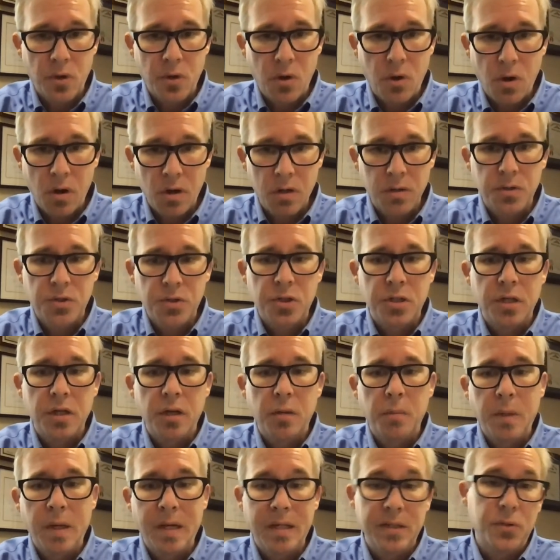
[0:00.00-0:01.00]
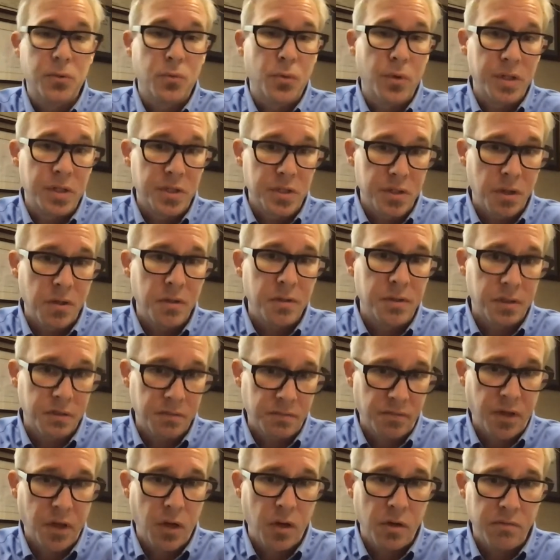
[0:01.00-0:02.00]
hardship as a result
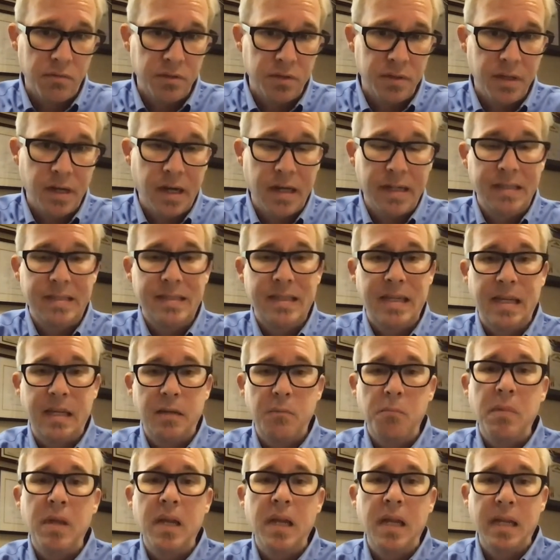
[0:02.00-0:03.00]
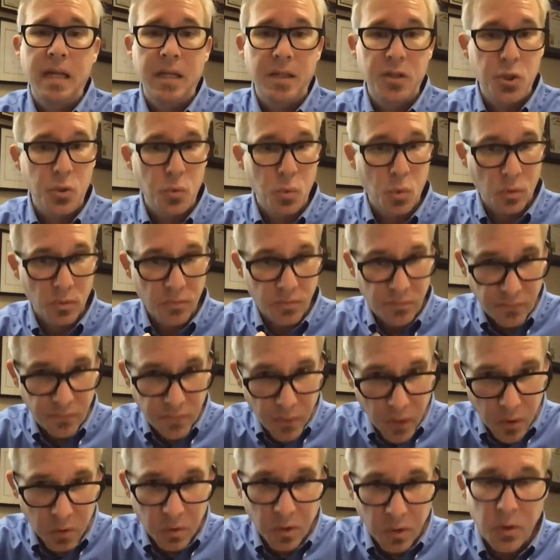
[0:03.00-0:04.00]
of COVID-19, meaning you were
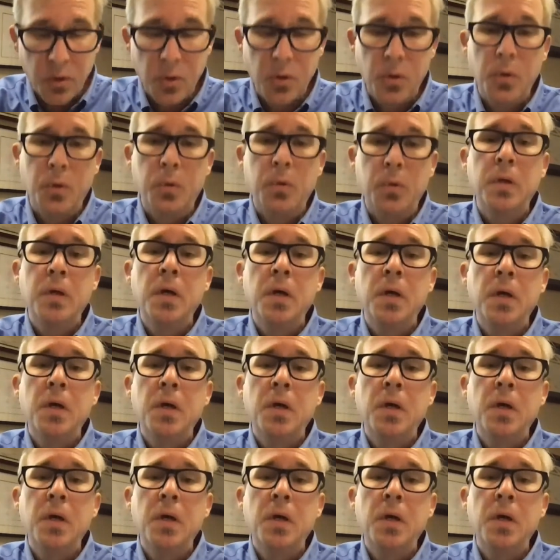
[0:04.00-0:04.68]
furloughed,